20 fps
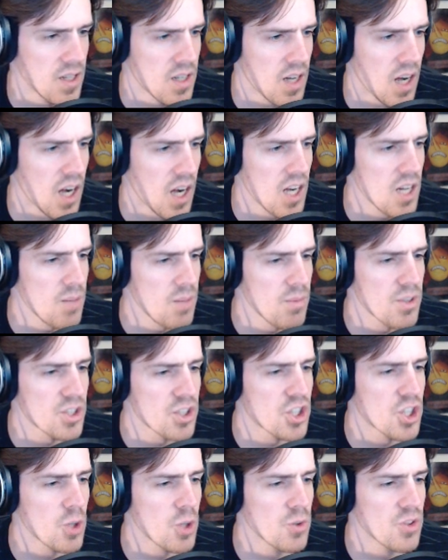I'm the
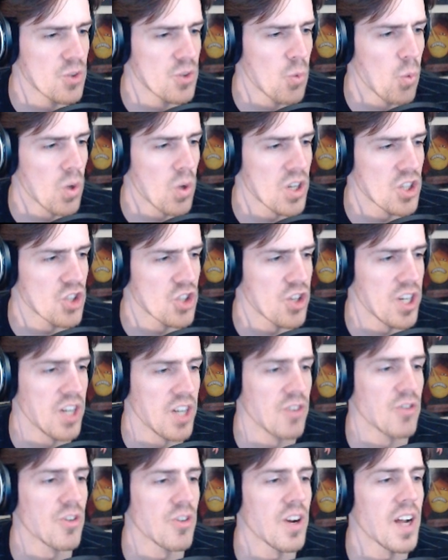chosen one in training.
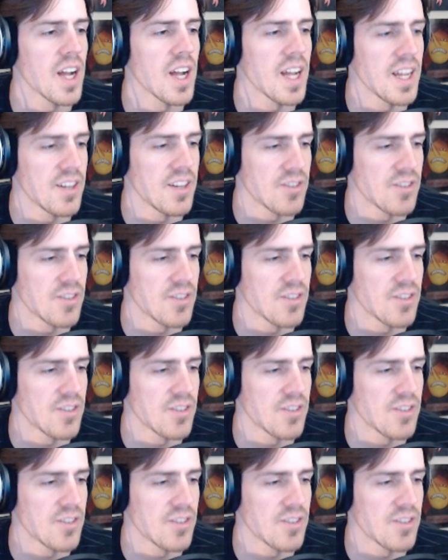Right.